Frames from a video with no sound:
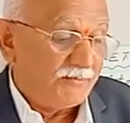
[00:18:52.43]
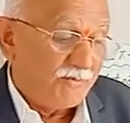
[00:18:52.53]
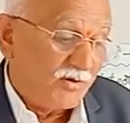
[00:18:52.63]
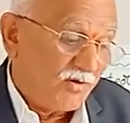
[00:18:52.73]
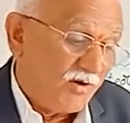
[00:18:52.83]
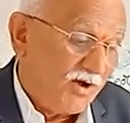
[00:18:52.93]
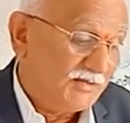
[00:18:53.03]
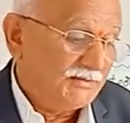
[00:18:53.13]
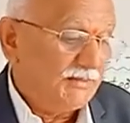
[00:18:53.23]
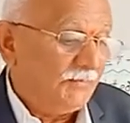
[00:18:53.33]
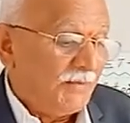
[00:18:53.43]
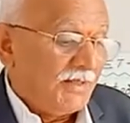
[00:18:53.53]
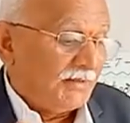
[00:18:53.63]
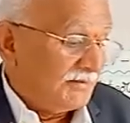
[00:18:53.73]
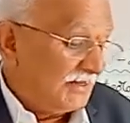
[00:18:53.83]
because
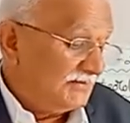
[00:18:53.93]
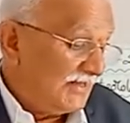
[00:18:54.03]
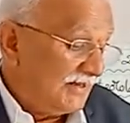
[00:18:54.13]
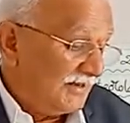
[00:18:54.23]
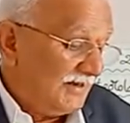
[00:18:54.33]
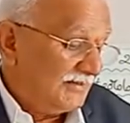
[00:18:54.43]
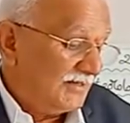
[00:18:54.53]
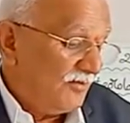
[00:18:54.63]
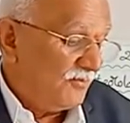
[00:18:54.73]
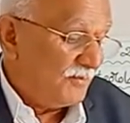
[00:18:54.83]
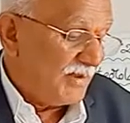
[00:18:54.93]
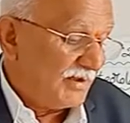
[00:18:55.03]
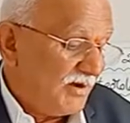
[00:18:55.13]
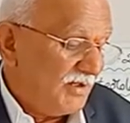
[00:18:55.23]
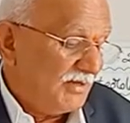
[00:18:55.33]
the generation of
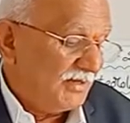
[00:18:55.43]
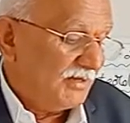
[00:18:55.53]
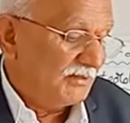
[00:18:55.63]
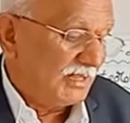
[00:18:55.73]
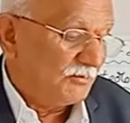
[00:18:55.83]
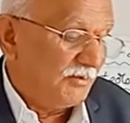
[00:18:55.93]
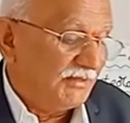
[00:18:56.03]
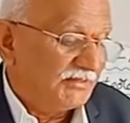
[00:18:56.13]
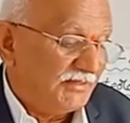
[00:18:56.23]
mechanical turbulence